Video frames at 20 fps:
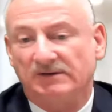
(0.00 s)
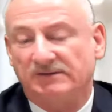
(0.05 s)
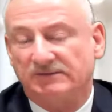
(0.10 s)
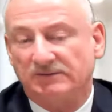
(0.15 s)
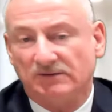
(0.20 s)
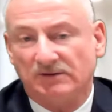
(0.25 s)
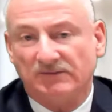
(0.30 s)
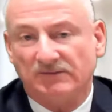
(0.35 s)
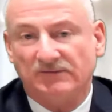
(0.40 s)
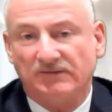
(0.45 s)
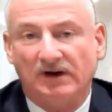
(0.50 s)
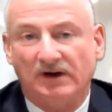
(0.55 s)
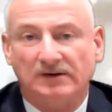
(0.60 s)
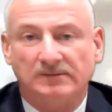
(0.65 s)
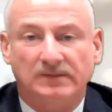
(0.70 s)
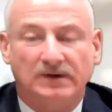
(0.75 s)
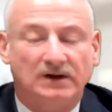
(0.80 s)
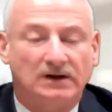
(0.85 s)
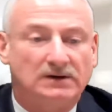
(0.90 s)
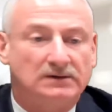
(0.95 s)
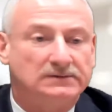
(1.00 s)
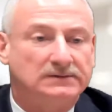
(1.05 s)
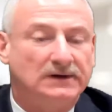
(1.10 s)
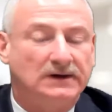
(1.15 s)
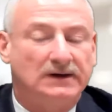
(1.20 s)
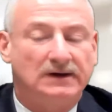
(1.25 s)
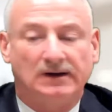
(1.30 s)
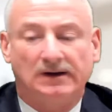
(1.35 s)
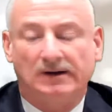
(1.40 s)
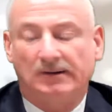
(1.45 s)
certified mail,
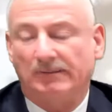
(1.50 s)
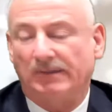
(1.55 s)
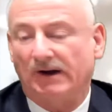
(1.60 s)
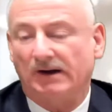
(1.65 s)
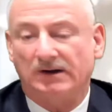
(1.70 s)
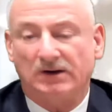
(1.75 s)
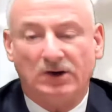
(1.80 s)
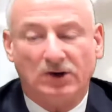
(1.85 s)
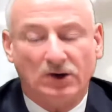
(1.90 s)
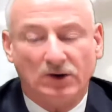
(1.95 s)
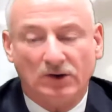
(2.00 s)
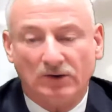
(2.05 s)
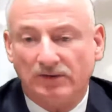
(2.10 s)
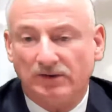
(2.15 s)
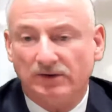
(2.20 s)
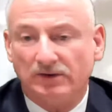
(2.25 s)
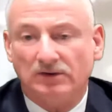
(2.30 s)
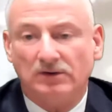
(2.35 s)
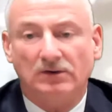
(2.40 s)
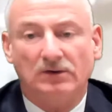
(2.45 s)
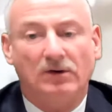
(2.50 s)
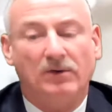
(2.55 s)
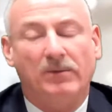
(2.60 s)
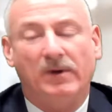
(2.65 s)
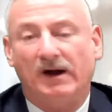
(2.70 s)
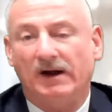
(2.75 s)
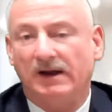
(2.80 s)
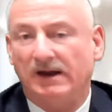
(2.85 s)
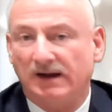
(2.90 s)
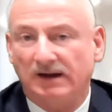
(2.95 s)
by courier, or
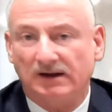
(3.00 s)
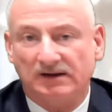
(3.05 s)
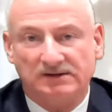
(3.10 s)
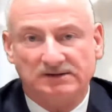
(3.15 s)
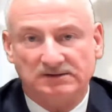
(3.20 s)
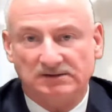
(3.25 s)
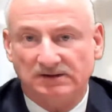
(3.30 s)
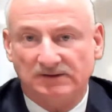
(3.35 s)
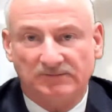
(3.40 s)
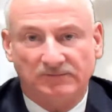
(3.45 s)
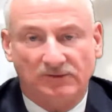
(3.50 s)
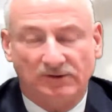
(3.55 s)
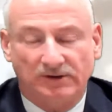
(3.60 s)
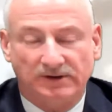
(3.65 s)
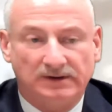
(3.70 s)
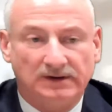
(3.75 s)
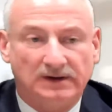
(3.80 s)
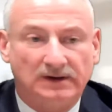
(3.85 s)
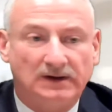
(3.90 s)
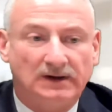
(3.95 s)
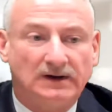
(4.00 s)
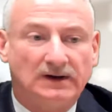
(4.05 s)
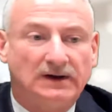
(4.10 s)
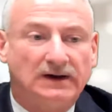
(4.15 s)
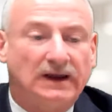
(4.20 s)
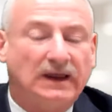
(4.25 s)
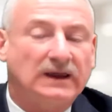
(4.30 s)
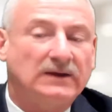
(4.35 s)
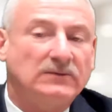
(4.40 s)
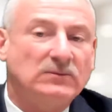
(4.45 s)
by hand delivery.
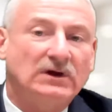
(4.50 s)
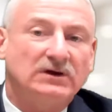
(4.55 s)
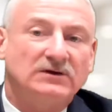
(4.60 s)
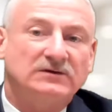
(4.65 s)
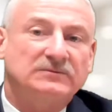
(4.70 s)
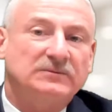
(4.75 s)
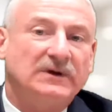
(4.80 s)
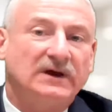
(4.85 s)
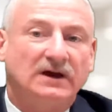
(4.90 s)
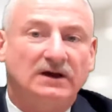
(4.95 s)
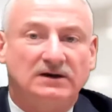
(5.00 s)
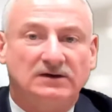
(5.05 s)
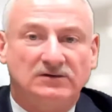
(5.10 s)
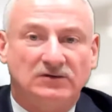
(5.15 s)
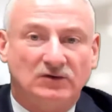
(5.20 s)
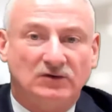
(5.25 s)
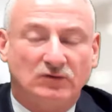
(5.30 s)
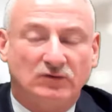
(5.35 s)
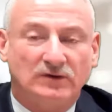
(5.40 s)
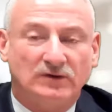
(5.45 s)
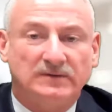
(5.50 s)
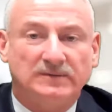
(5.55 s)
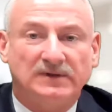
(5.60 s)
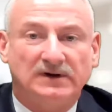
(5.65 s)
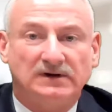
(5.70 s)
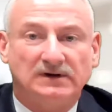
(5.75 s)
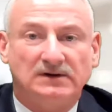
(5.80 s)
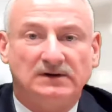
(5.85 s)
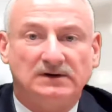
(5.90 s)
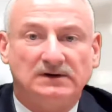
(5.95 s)
Email's beginning to creep
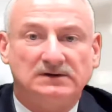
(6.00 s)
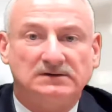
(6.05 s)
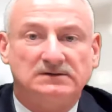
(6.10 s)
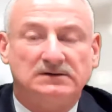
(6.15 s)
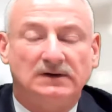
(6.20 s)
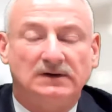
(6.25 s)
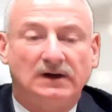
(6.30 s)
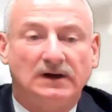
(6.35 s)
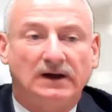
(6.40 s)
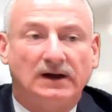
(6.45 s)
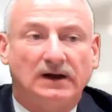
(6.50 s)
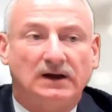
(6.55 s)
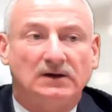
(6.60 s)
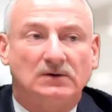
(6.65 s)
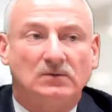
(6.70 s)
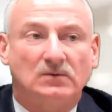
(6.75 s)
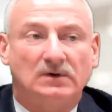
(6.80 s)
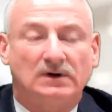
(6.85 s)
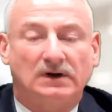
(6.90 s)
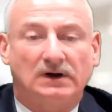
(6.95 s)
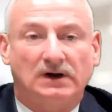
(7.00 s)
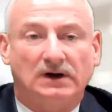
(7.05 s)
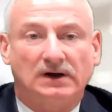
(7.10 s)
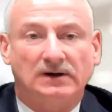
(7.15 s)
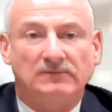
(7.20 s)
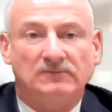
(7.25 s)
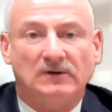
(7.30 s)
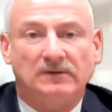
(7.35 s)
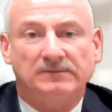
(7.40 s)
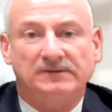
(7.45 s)
into these, and when
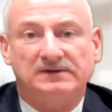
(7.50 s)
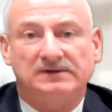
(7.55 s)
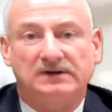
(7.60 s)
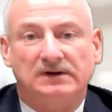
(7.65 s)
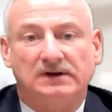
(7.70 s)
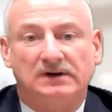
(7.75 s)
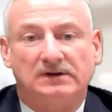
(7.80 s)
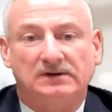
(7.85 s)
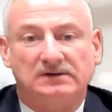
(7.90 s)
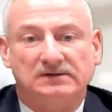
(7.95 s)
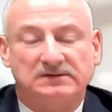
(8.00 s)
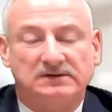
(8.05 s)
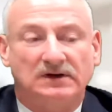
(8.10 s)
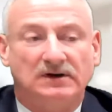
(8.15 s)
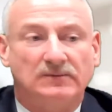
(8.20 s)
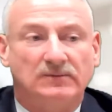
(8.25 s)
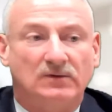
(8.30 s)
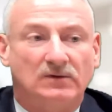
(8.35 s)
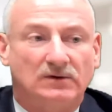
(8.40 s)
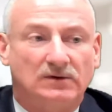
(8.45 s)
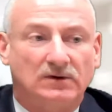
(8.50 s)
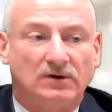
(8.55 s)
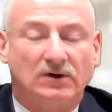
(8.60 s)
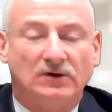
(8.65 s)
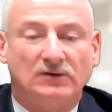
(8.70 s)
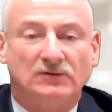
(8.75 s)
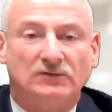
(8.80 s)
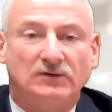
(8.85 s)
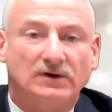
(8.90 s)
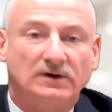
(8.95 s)
I'm representing a sub or a
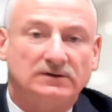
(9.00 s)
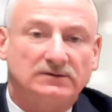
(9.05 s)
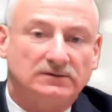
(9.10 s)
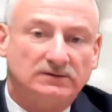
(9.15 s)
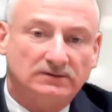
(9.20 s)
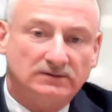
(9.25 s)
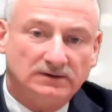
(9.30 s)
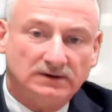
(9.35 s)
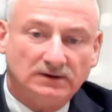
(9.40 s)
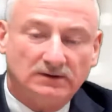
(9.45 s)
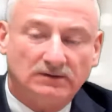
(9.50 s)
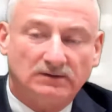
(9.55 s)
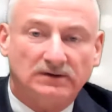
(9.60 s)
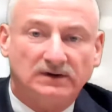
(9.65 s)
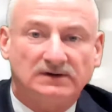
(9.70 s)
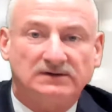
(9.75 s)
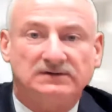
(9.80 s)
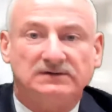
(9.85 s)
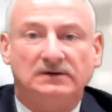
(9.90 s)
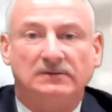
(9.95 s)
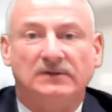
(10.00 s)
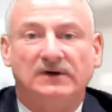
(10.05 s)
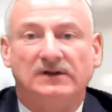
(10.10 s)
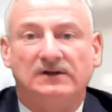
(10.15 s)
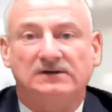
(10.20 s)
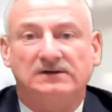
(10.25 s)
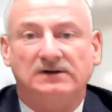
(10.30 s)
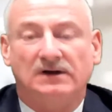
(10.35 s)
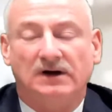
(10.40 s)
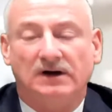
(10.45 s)
contractor, against somebody
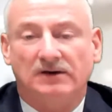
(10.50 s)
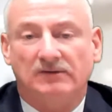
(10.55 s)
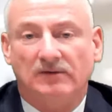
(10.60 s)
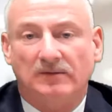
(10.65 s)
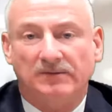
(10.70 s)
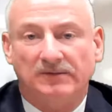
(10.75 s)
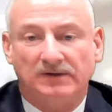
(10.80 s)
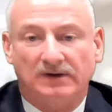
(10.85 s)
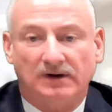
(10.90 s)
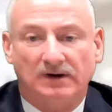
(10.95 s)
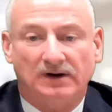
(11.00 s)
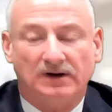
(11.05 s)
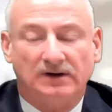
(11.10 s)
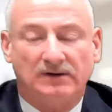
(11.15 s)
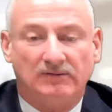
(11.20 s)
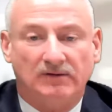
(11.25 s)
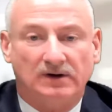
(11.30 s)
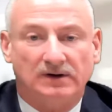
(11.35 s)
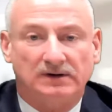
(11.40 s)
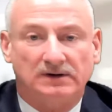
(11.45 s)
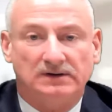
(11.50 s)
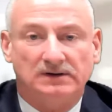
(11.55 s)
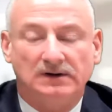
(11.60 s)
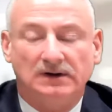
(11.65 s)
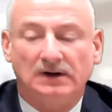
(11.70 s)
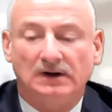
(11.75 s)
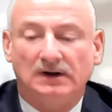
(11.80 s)
that's higher up in the hierarchy,